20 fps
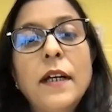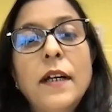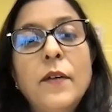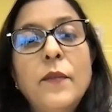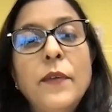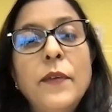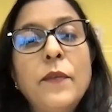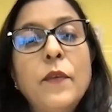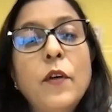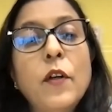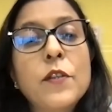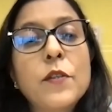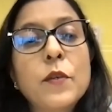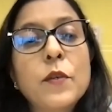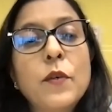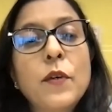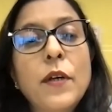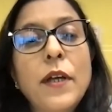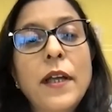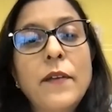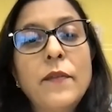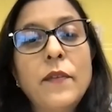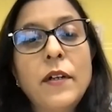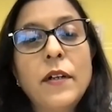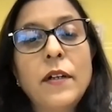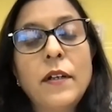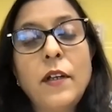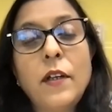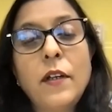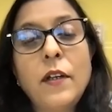We've also have
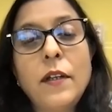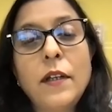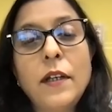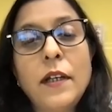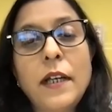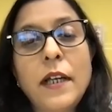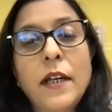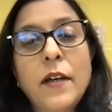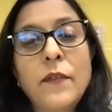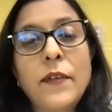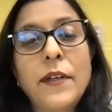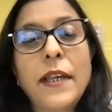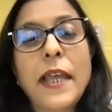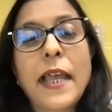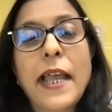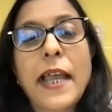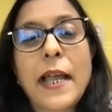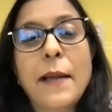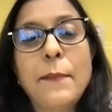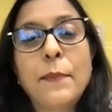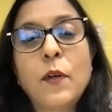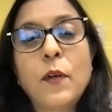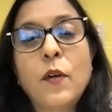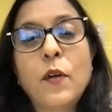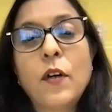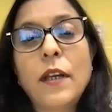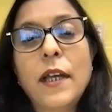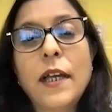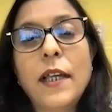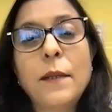an app
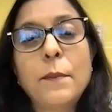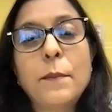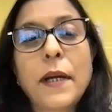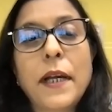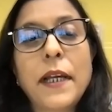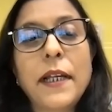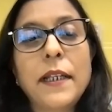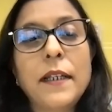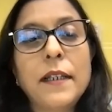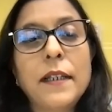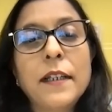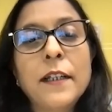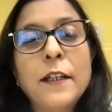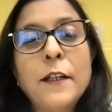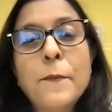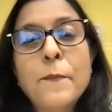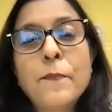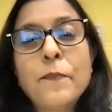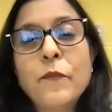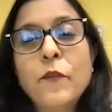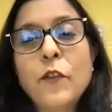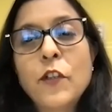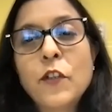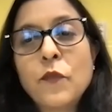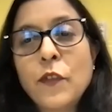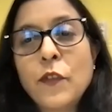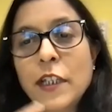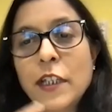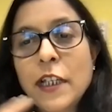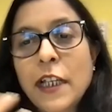called Unmind,
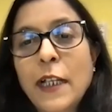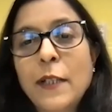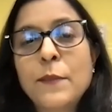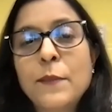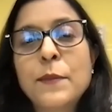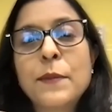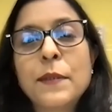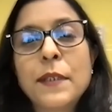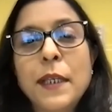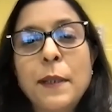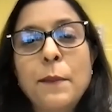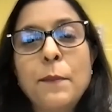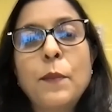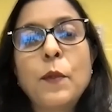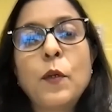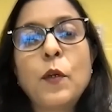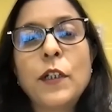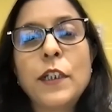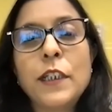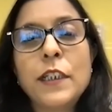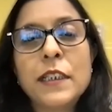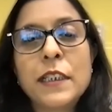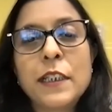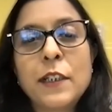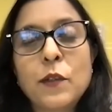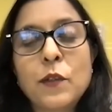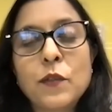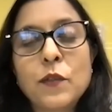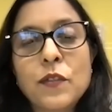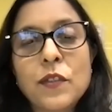which helps employees
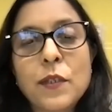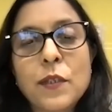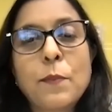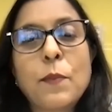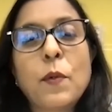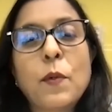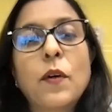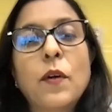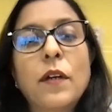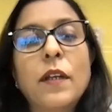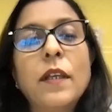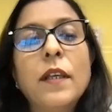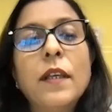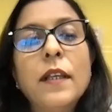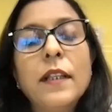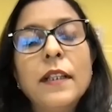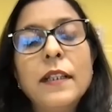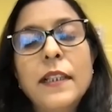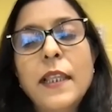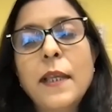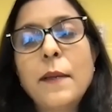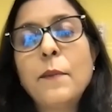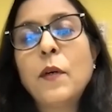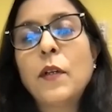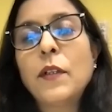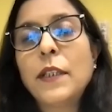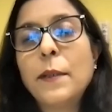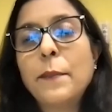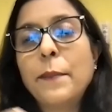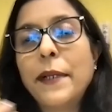support them
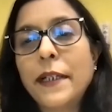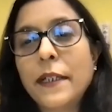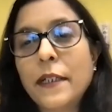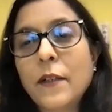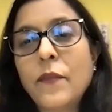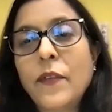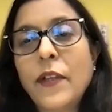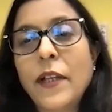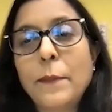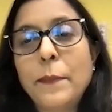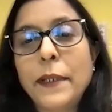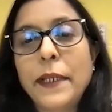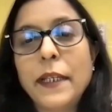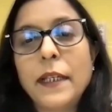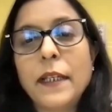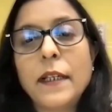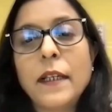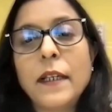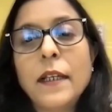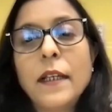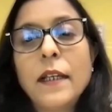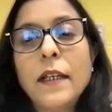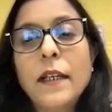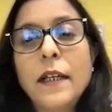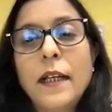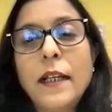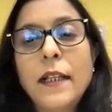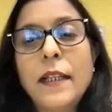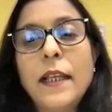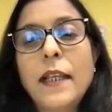on their mental well-being,
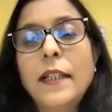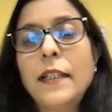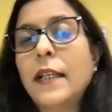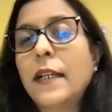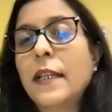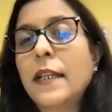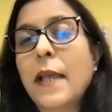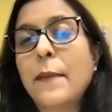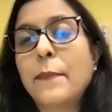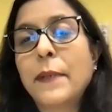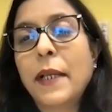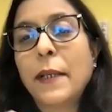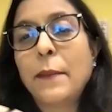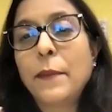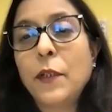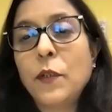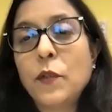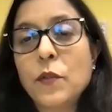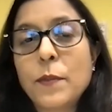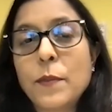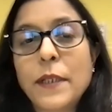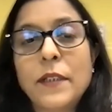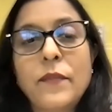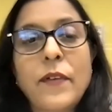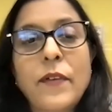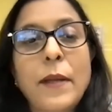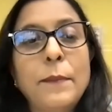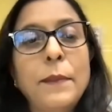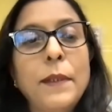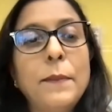and that app can be used by the
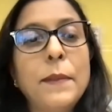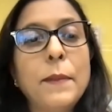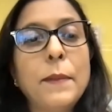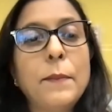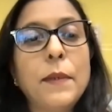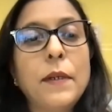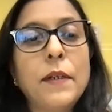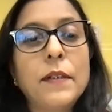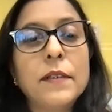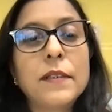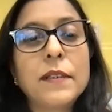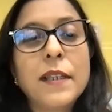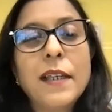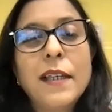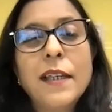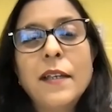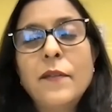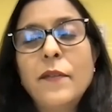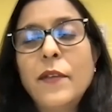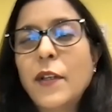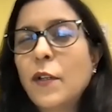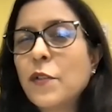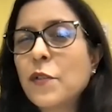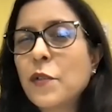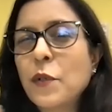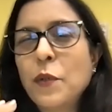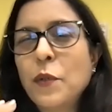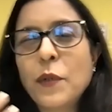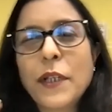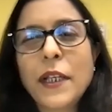family members. We're also
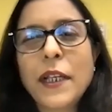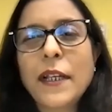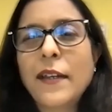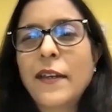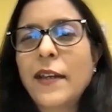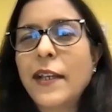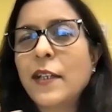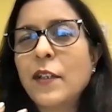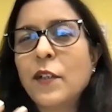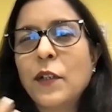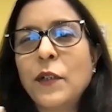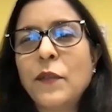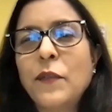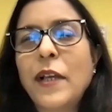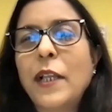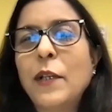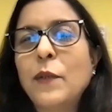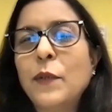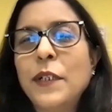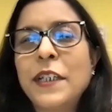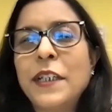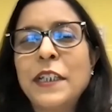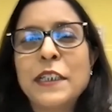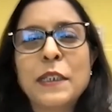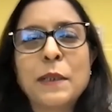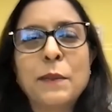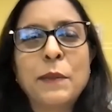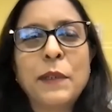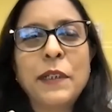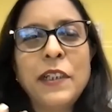looking at right now evaluating
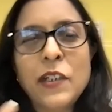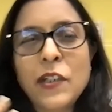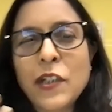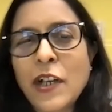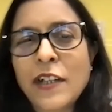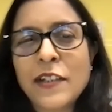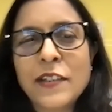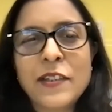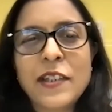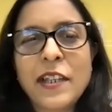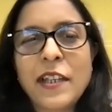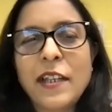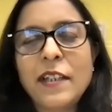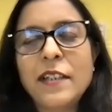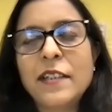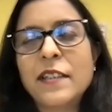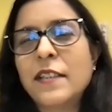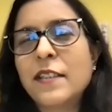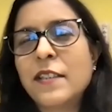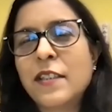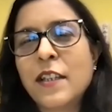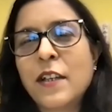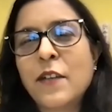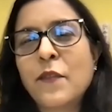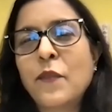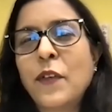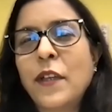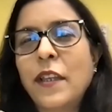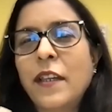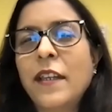some recharge days and stuff
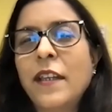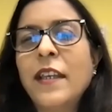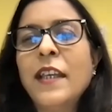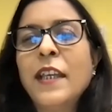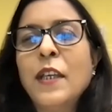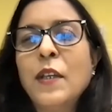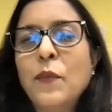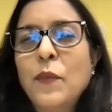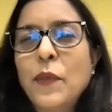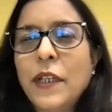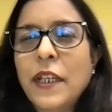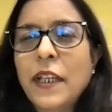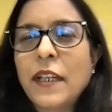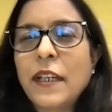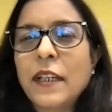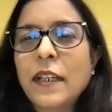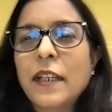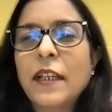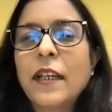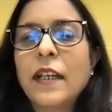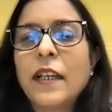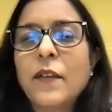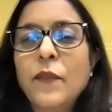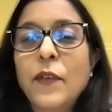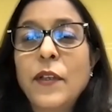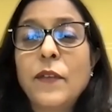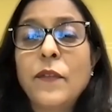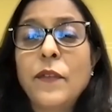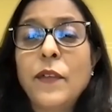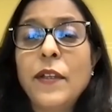where we
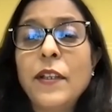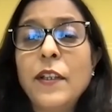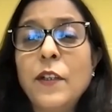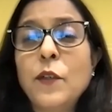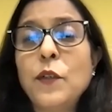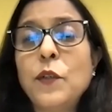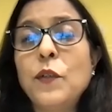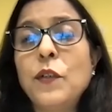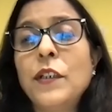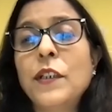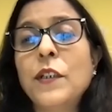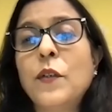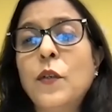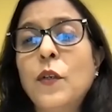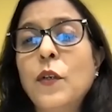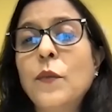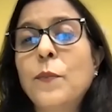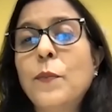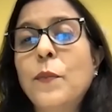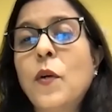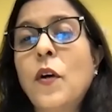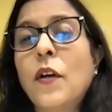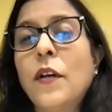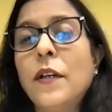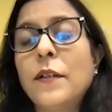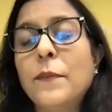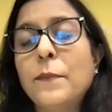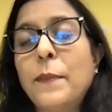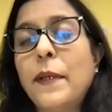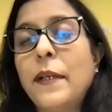during the whole
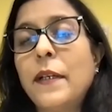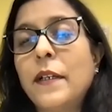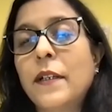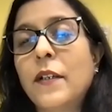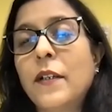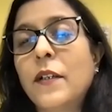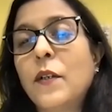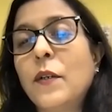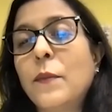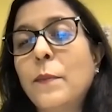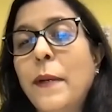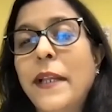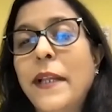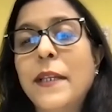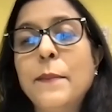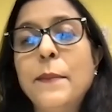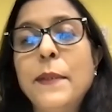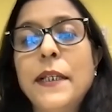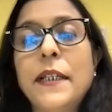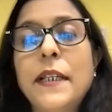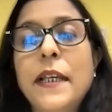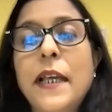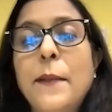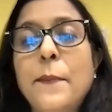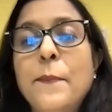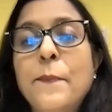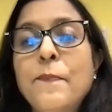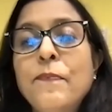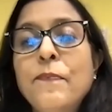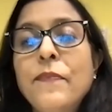pandemic
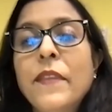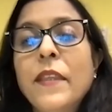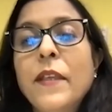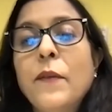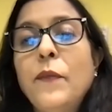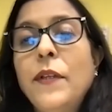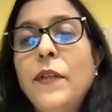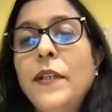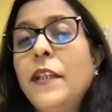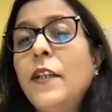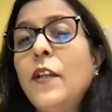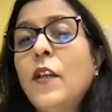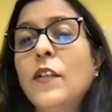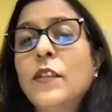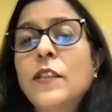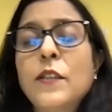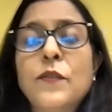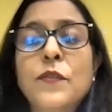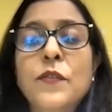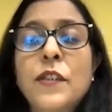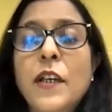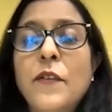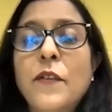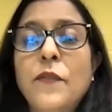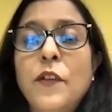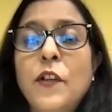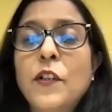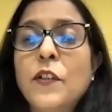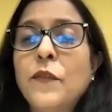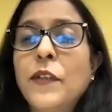time, we did lots of stuff,
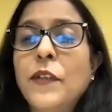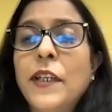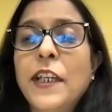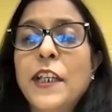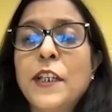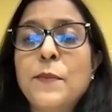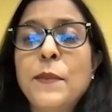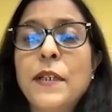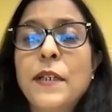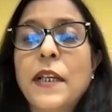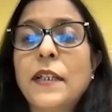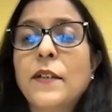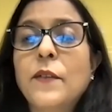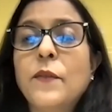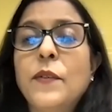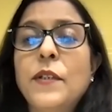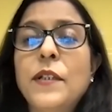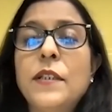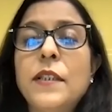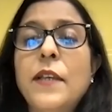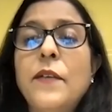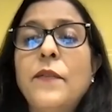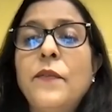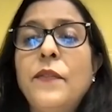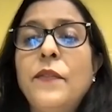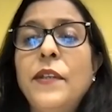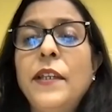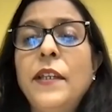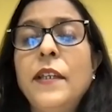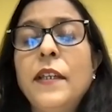lot of engagement activities,
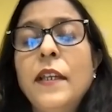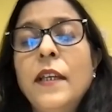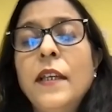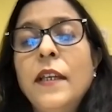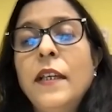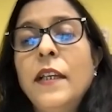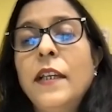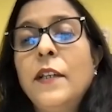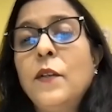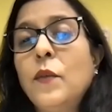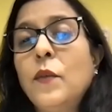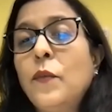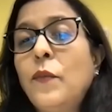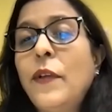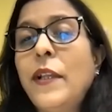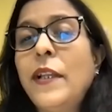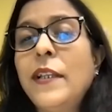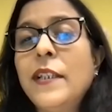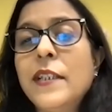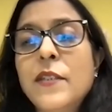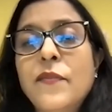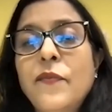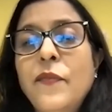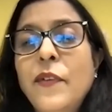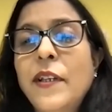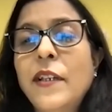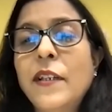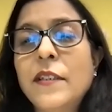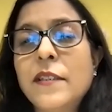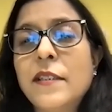every
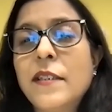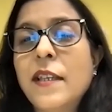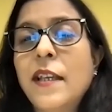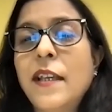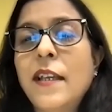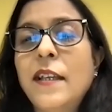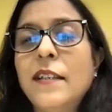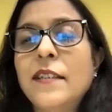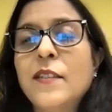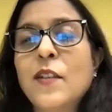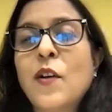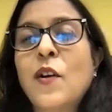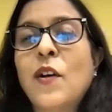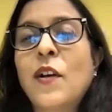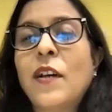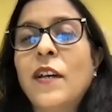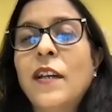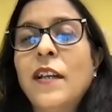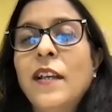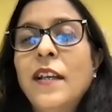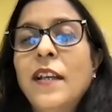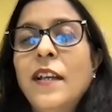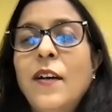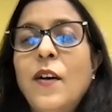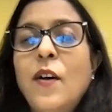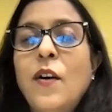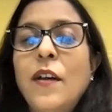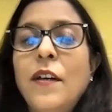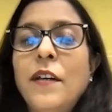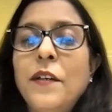wellness days or
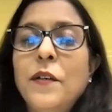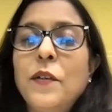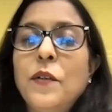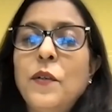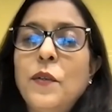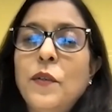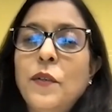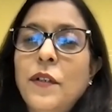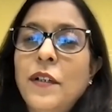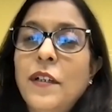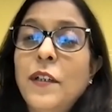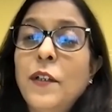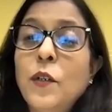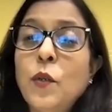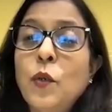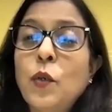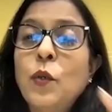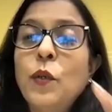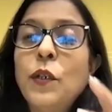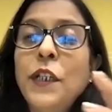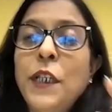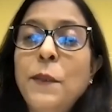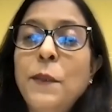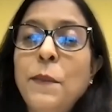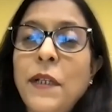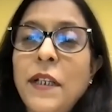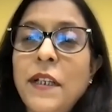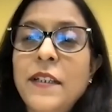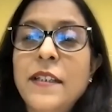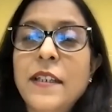no
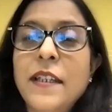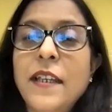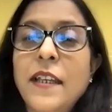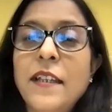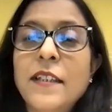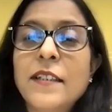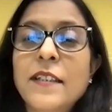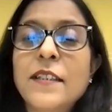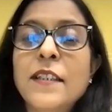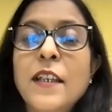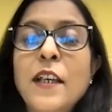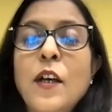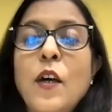email days.